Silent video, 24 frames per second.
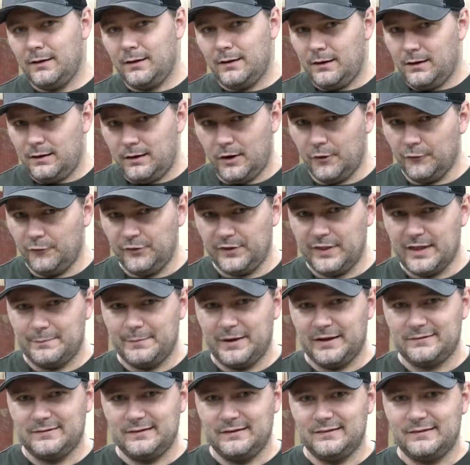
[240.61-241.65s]
Hopefully that
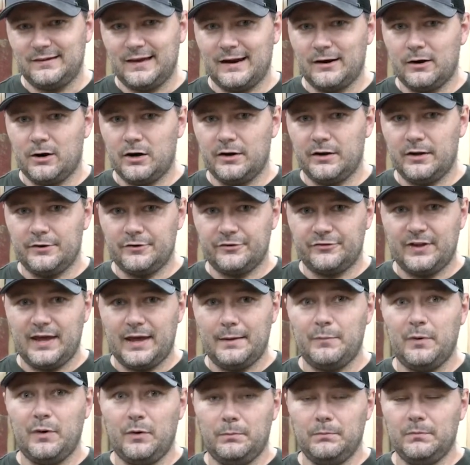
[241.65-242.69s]
makes sense. Kind of hard to
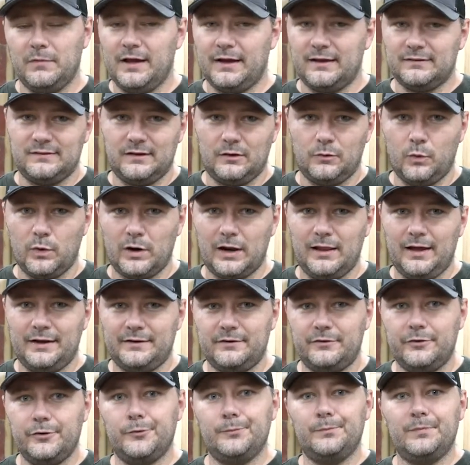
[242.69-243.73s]
understand, but like I said, what I like
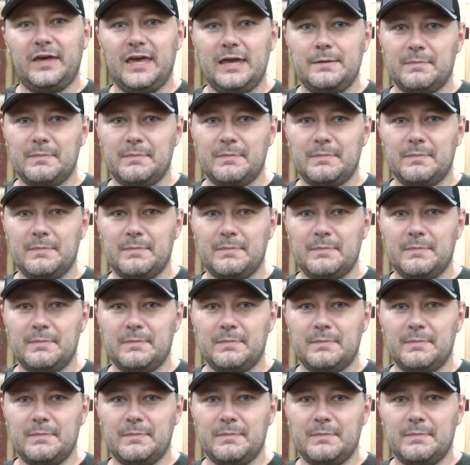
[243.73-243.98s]
to do, keep my